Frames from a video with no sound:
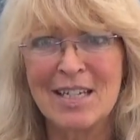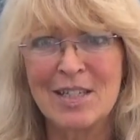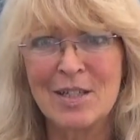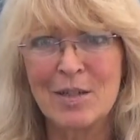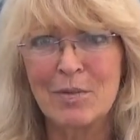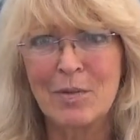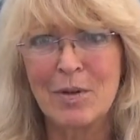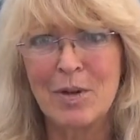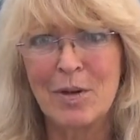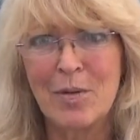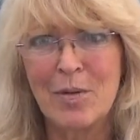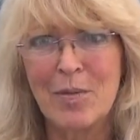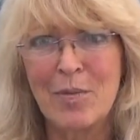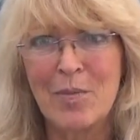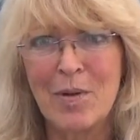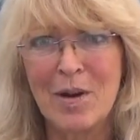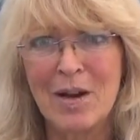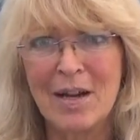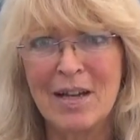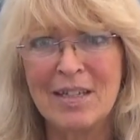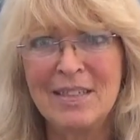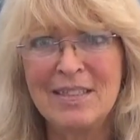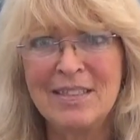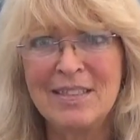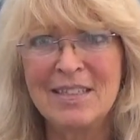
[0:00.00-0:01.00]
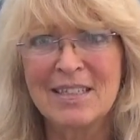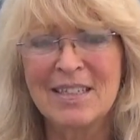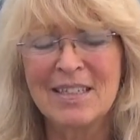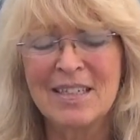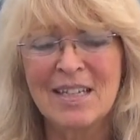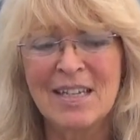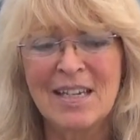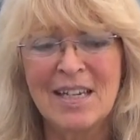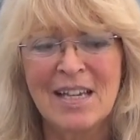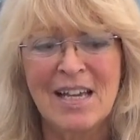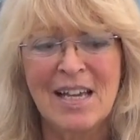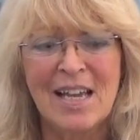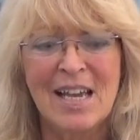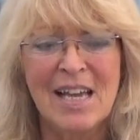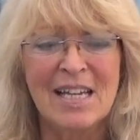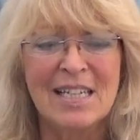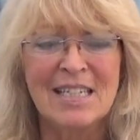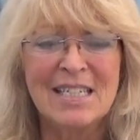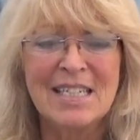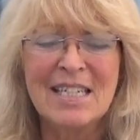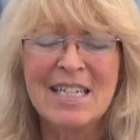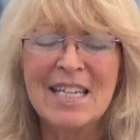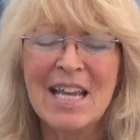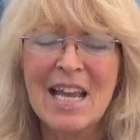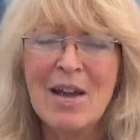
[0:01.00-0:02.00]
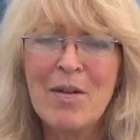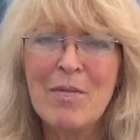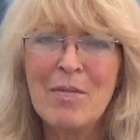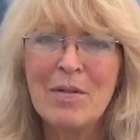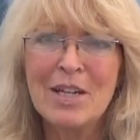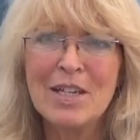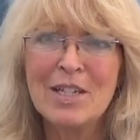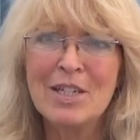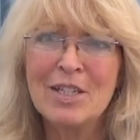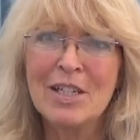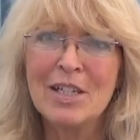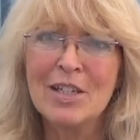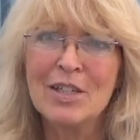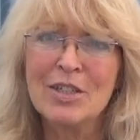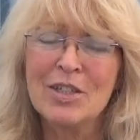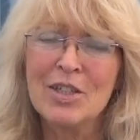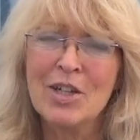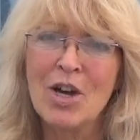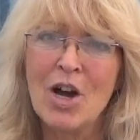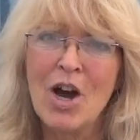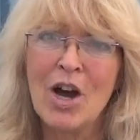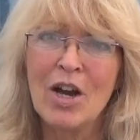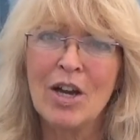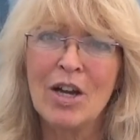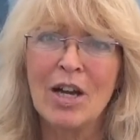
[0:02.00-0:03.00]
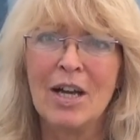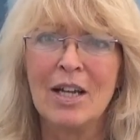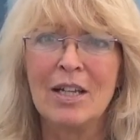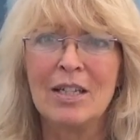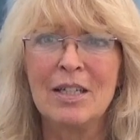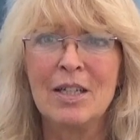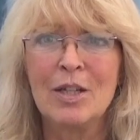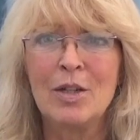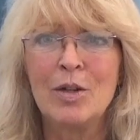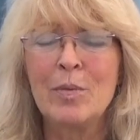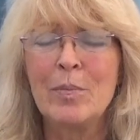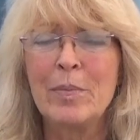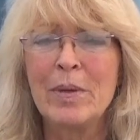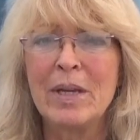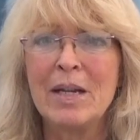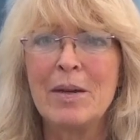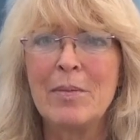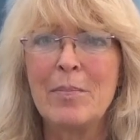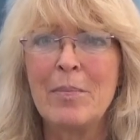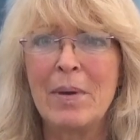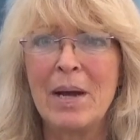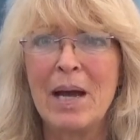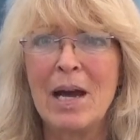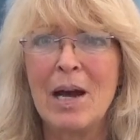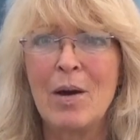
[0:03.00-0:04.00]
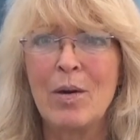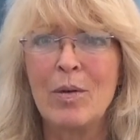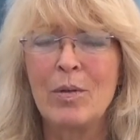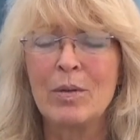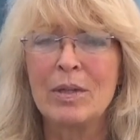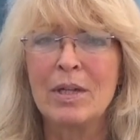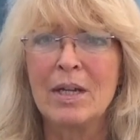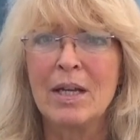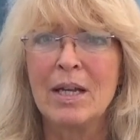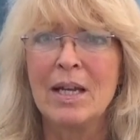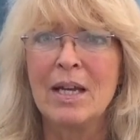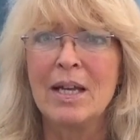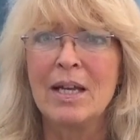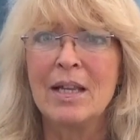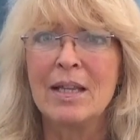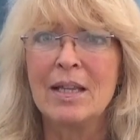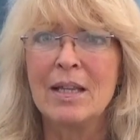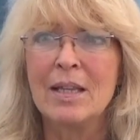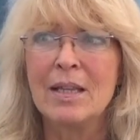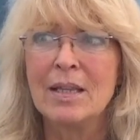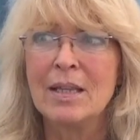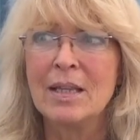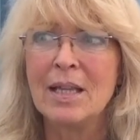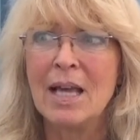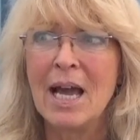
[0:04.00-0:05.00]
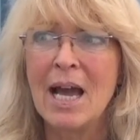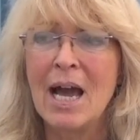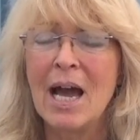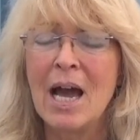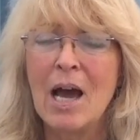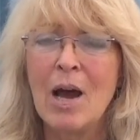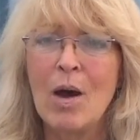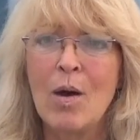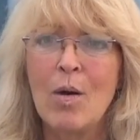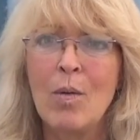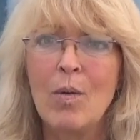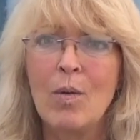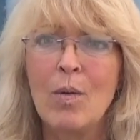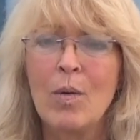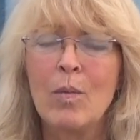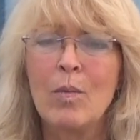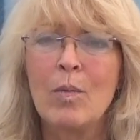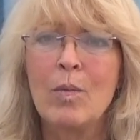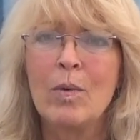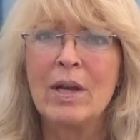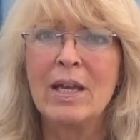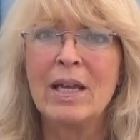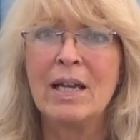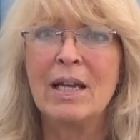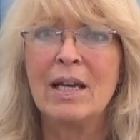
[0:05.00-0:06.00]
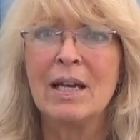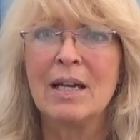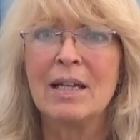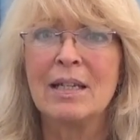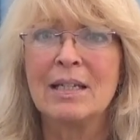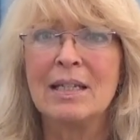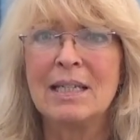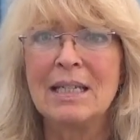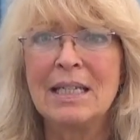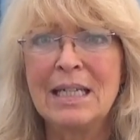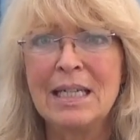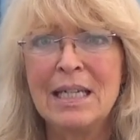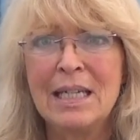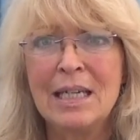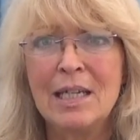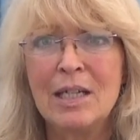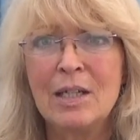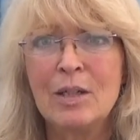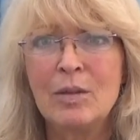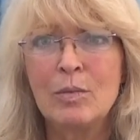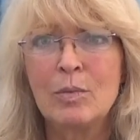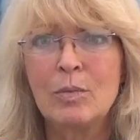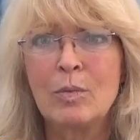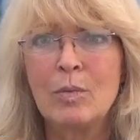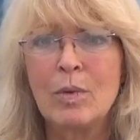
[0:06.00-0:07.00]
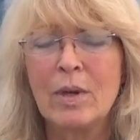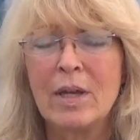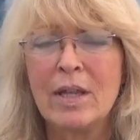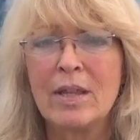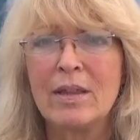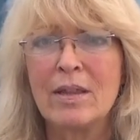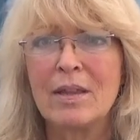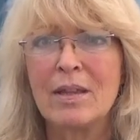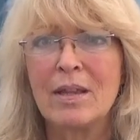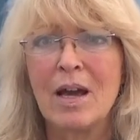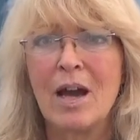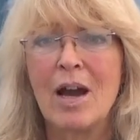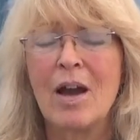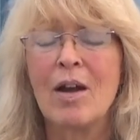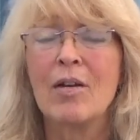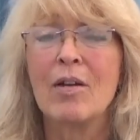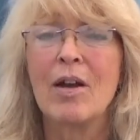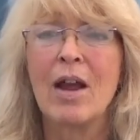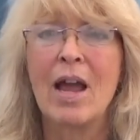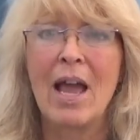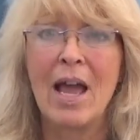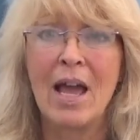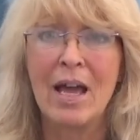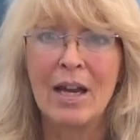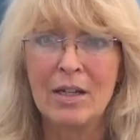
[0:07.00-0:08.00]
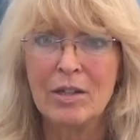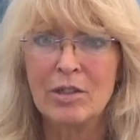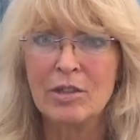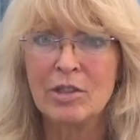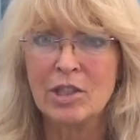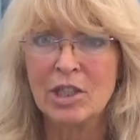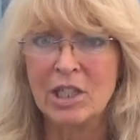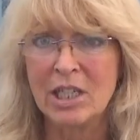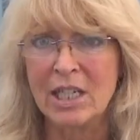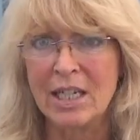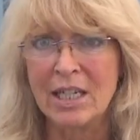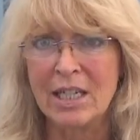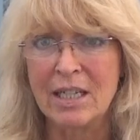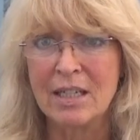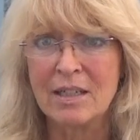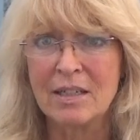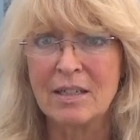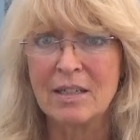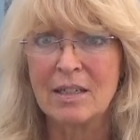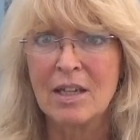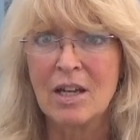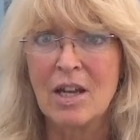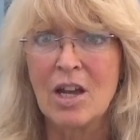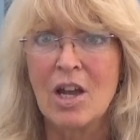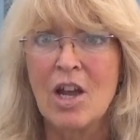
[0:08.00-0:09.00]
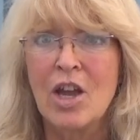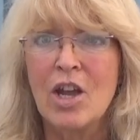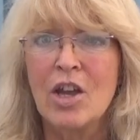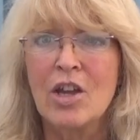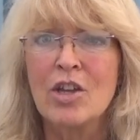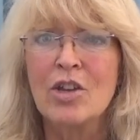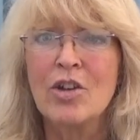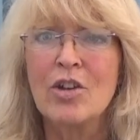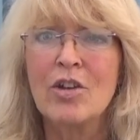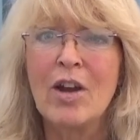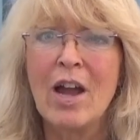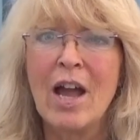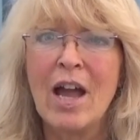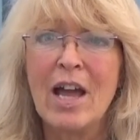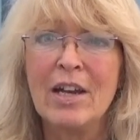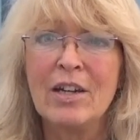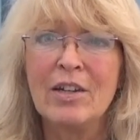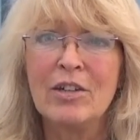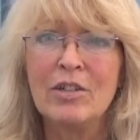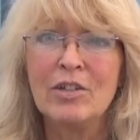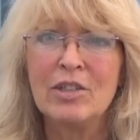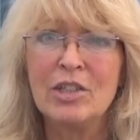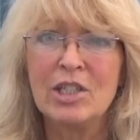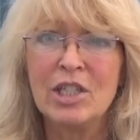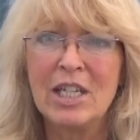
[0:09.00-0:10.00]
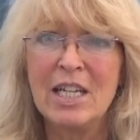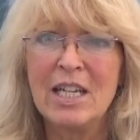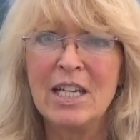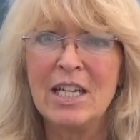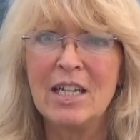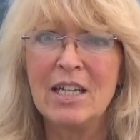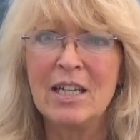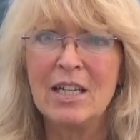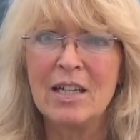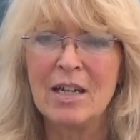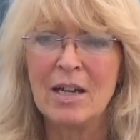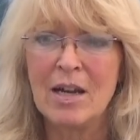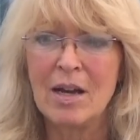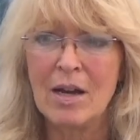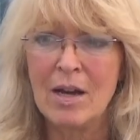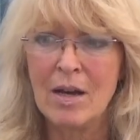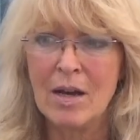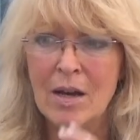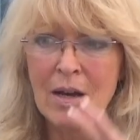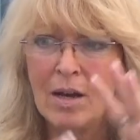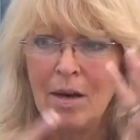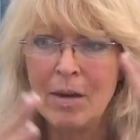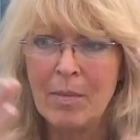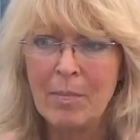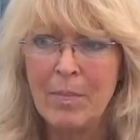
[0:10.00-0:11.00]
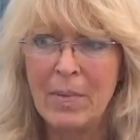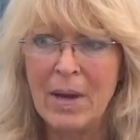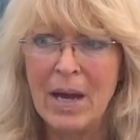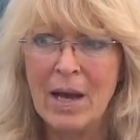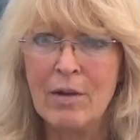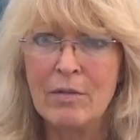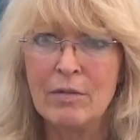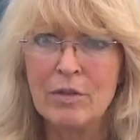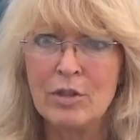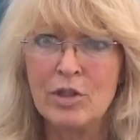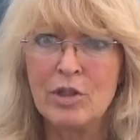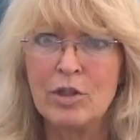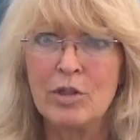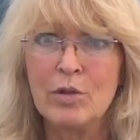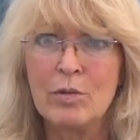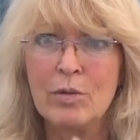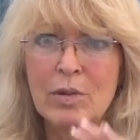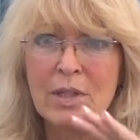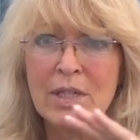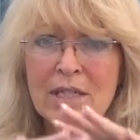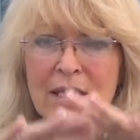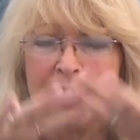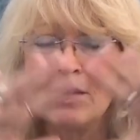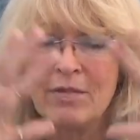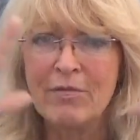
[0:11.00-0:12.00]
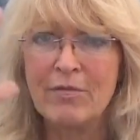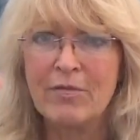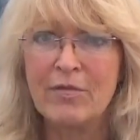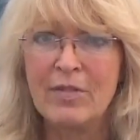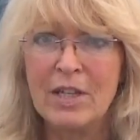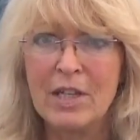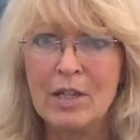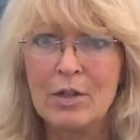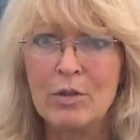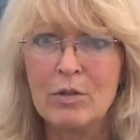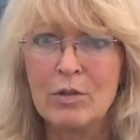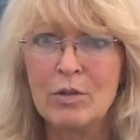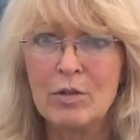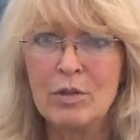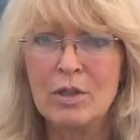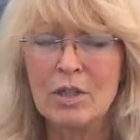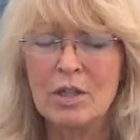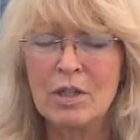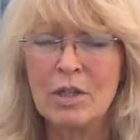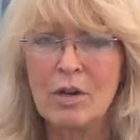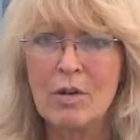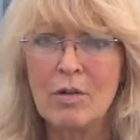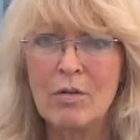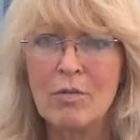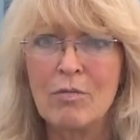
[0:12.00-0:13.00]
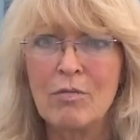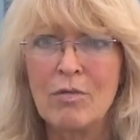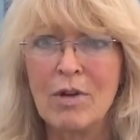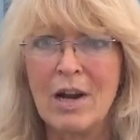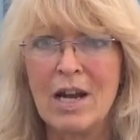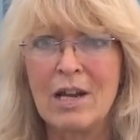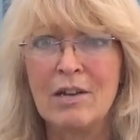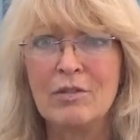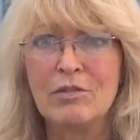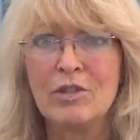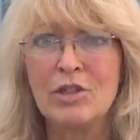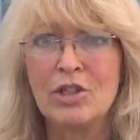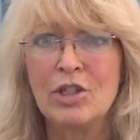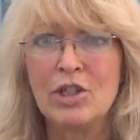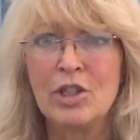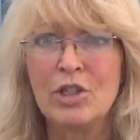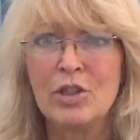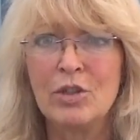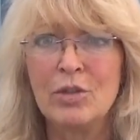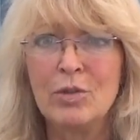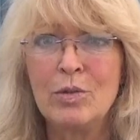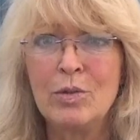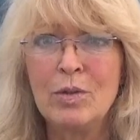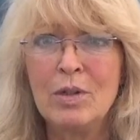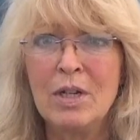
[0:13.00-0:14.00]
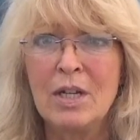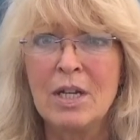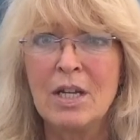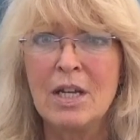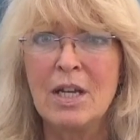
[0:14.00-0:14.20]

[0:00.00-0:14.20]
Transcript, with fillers: Insights 101. Today I want to talk a little bit about how we lead with our energy. Your energy about you is a field around you.